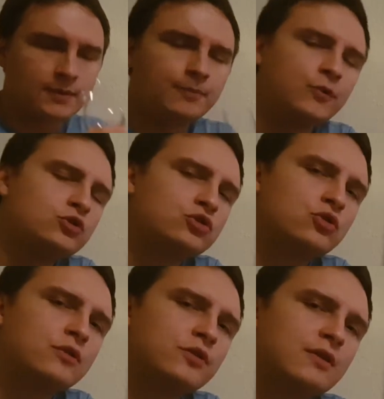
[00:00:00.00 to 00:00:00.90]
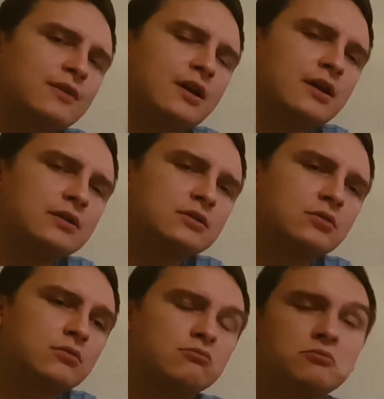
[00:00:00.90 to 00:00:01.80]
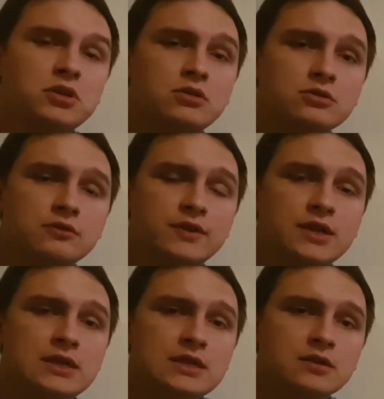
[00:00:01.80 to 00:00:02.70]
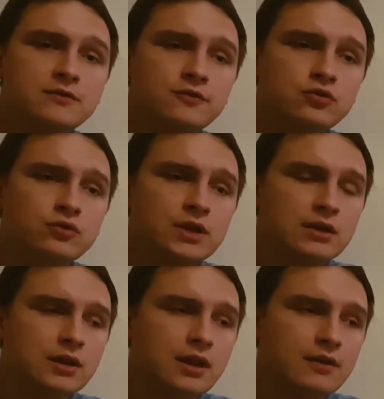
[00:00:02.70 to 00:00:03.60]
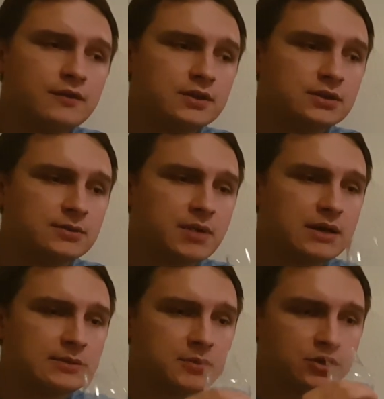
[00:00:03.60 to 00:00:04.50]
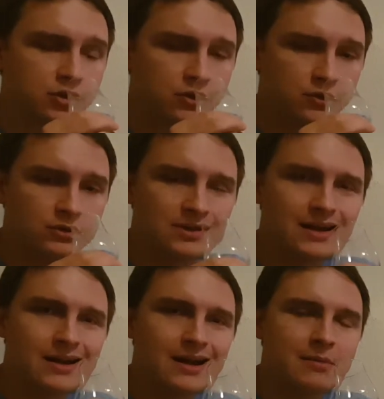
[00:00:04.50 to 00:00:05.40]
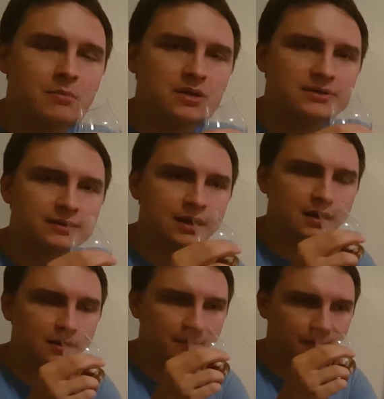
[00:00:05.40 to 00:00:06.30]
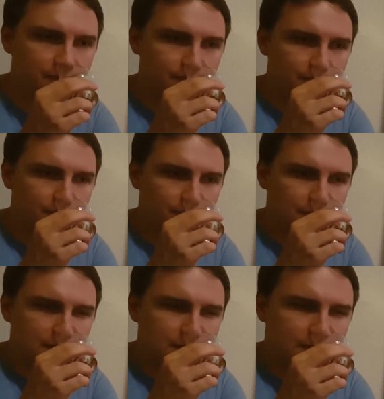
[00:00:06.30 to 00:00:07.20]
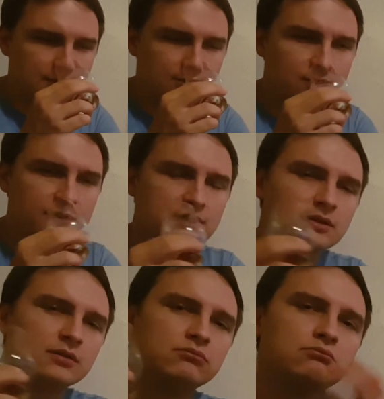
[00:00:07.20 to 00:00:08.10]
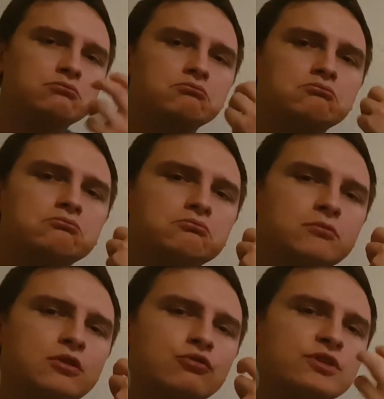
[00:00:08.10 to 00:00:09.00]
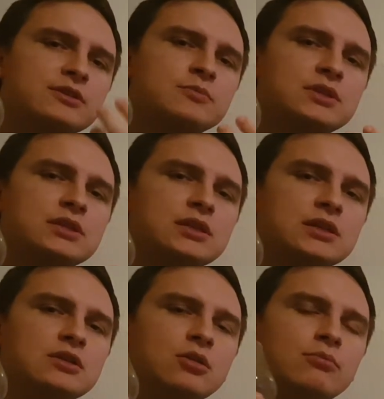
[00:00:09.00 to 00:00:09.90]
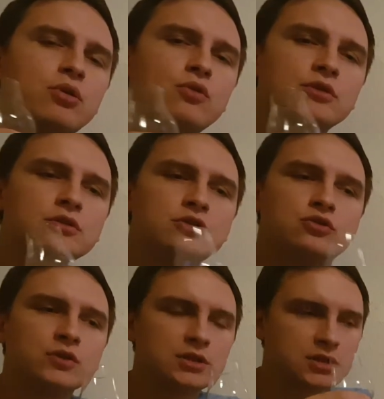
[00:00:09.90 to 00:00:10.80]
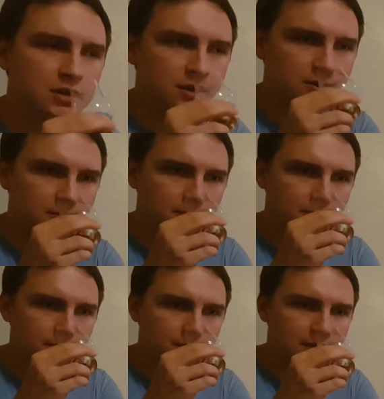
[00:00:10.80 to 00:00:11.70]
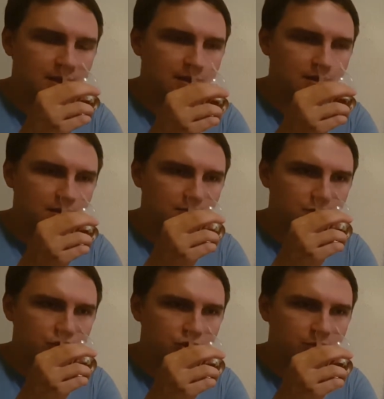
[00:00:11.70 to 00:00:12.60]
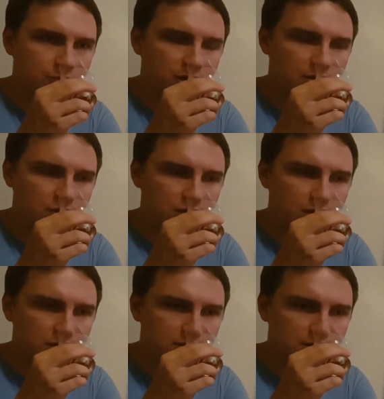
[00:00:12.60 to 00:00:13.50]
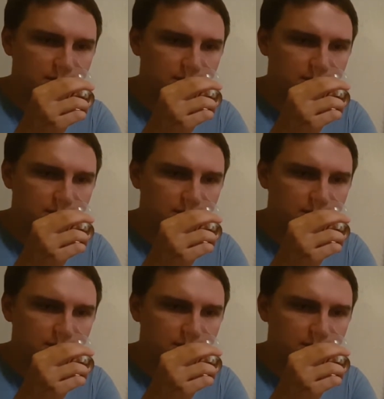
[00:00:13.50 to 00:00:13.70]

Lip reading: I'm not sure if you ever had or eat lots of Indian food there. They have this spice mixture called garam masala. Sort of has a Christmassy component to it, like gingerbread cookies,